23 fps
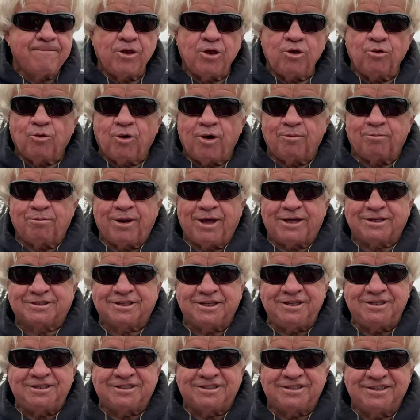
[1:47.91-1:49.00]
You want
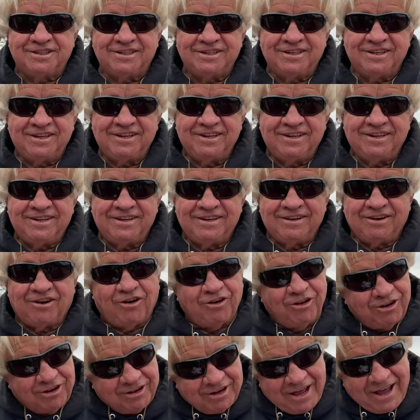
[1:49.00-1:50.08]
blessings? Are
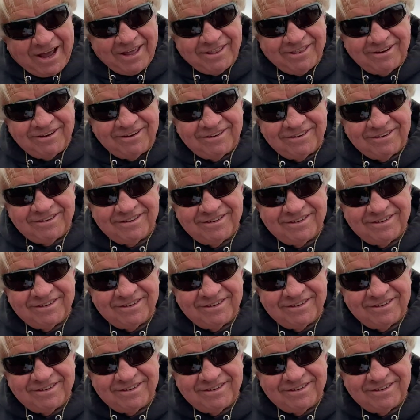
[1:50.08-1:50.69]
you tithing?